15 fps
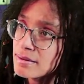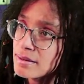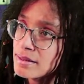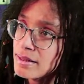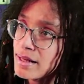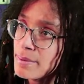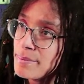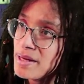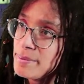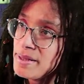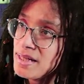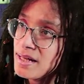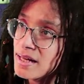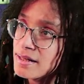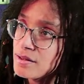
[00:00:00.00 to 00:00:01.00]
That may be
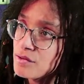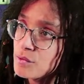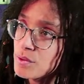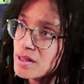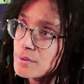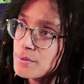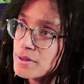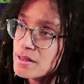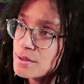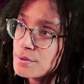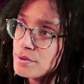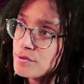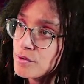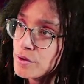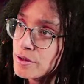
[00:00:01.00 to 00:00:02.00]
kind of what I wanted to
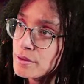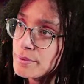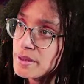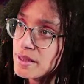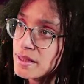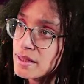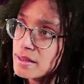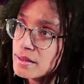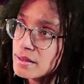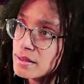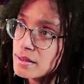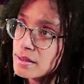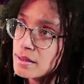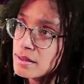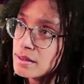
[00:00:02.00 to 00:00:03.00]
avoid with that.
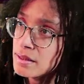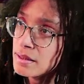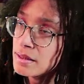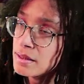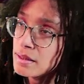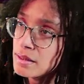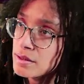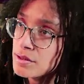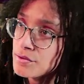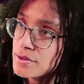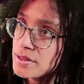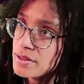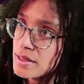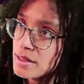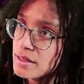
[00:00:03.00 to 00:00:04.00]
Let's
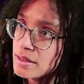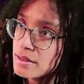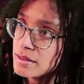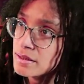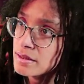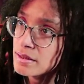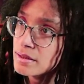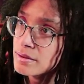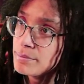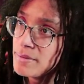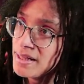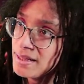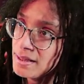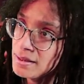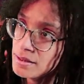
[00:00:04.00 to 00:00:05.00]
reset it.
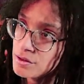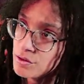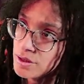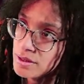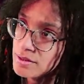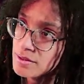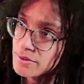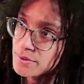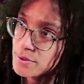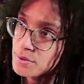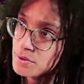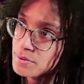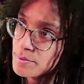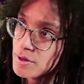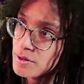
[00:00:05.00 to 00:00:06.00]
Making the trigger zone too
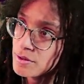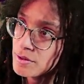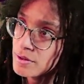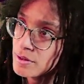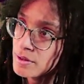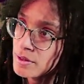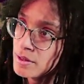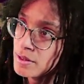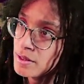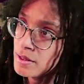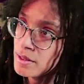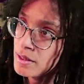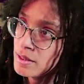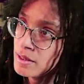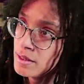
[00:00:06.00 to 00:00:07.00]
small.
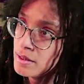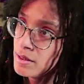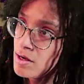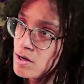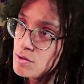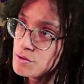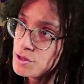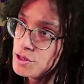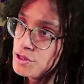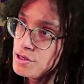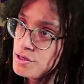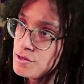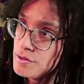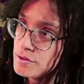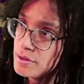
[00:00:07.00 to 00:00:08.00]
Oh,
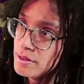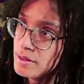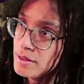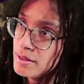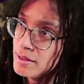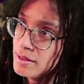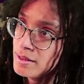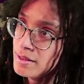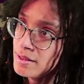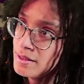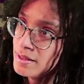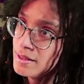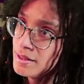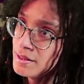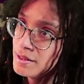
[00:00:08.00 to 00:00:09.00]
shoot.
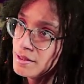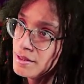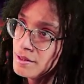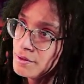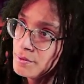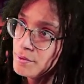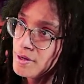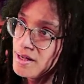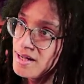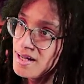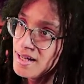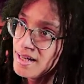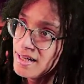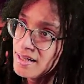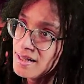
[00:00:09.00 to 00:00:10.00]

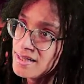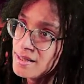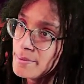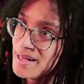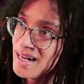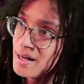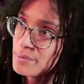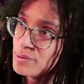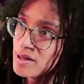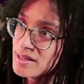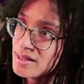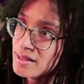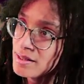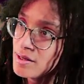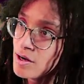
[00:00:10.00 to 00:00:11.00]
Why? Am I not
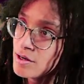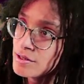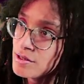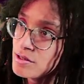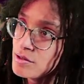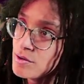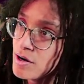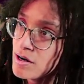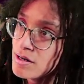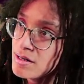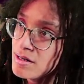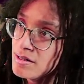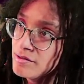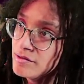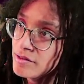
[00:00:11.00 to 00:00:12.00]
pressing R2 hard
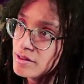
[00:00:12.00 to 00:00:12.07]
enough?